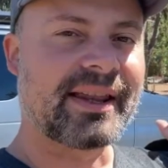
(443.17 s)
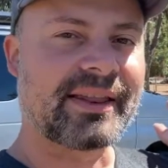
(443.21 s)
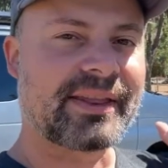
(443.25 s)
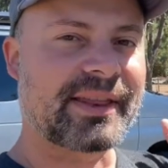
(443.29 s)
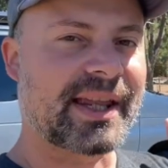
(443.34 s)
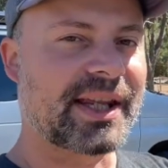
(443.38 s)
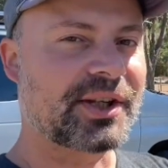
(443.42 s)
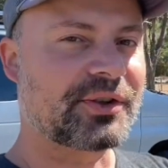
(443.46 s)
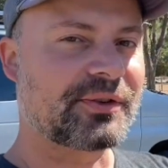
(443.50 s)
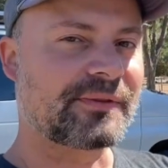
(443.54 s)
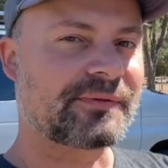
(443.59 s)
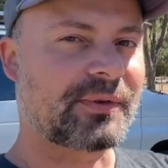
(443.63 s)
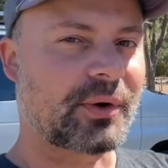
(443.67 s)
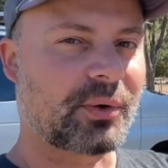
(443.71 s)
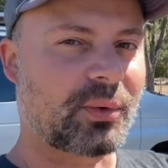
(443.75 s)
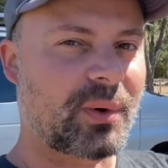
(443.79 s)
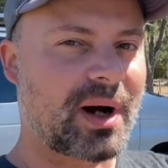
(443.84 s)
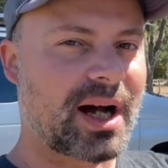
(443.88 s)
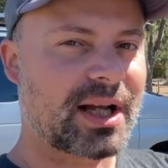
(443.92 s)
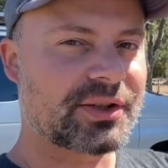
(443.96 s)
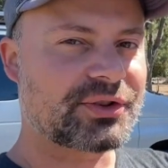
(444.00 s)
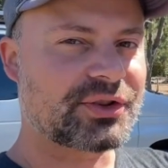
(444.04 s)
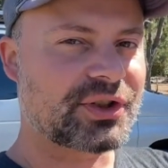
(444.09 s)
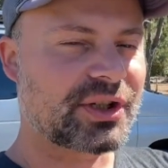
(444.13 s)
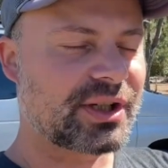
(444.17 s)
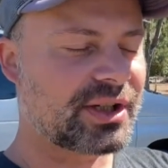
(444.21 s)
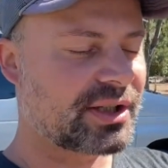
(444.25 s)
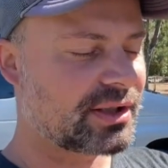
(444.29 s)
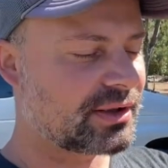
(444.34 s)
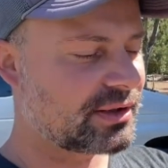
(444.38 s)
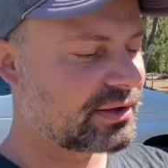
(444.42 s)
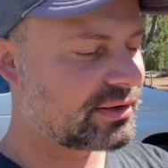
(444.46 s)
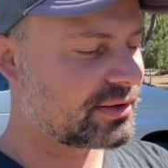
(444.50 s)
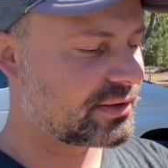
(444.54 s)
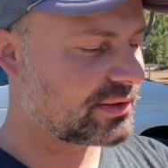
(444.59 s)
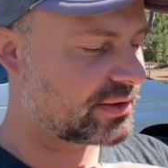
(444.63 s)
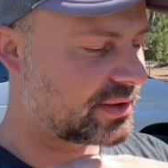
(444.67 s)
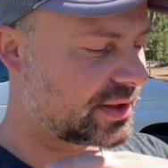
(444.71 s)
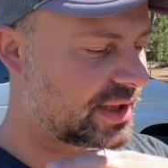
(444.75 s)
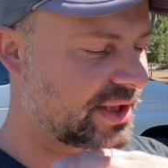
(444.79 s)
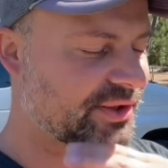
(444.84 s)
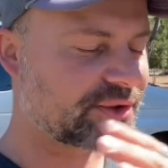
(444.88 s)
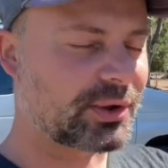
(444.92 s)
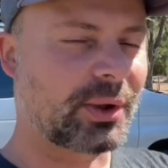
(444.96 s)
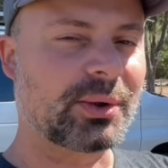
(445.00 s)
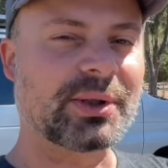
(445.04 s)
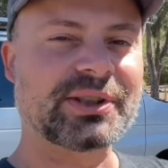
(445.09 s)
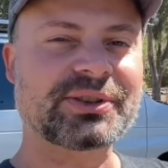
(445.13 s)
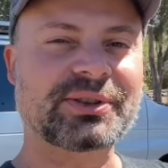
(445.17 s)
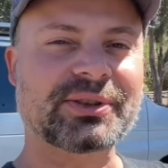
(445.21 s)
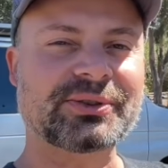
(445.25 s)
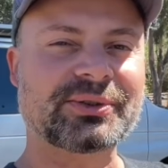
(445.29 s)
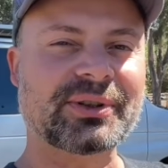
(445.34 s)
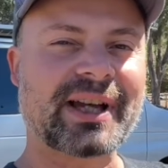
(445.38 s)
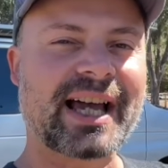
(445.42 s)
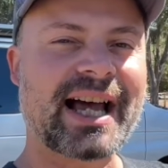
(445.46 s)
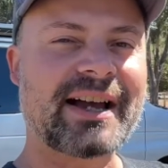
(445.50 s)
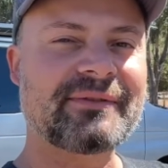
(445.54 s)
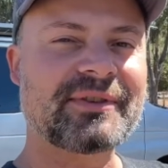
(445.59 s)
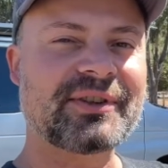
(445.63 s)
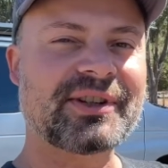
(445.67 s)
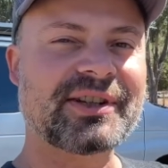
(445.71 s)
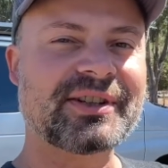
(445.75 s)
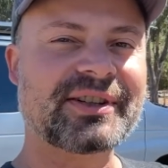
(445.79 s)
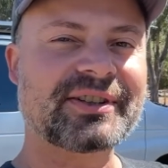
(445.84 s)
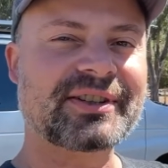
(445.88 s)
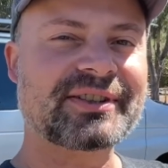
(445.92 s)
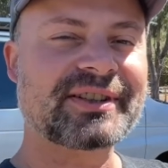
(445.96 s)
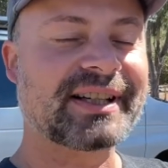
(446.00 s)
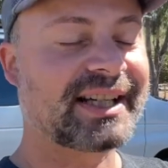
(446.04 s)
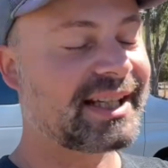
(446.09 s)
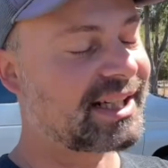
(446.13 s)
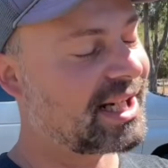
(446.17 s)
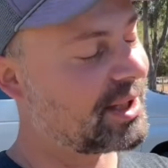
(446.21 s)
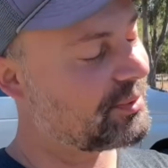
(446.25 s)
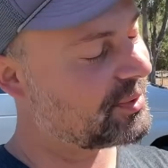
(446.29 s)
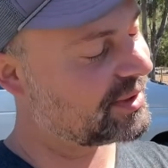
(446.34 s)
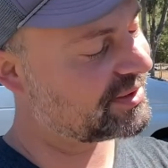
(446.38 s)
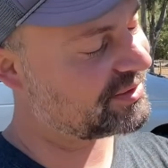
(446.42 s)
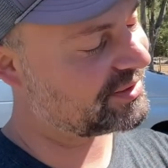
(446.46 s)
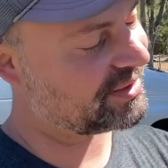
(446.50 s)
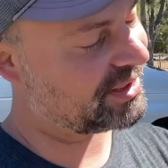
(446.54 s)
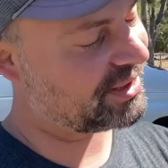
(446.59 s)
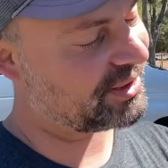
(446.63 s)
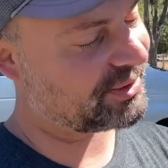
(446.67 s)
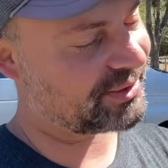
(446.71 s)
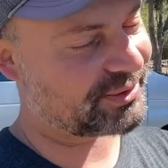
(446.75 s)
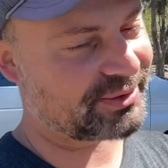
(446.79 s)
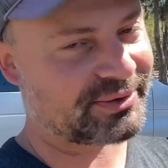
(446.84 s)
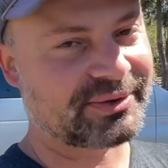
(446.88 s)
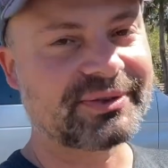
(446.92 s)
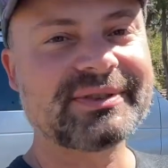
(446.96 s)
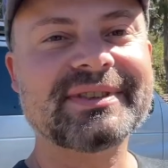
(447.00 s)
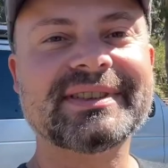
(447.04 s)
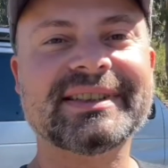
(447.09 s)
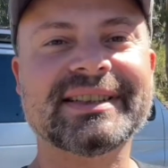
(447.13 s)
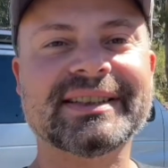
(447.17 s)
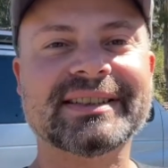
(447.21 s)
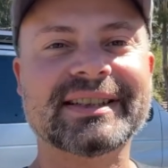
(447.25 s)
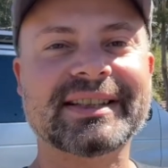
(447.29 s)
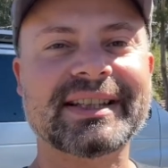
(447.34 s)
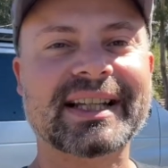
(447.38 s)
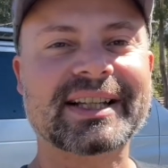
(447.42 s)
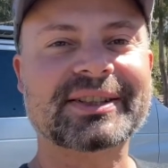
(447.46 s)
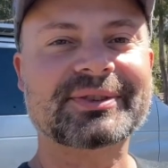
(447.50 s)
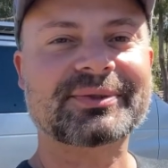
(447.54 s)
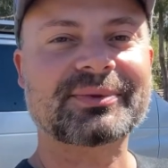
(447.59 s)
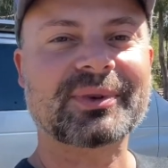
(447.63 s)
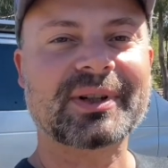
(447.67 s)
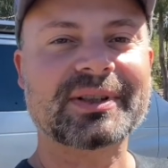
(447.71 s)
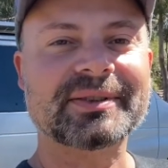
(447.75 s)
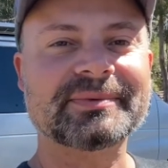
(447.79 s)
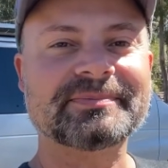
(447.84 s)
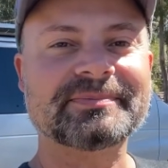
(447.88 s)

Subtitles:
Thank you for watching. It's always good to have you here, and I will see you in the next one.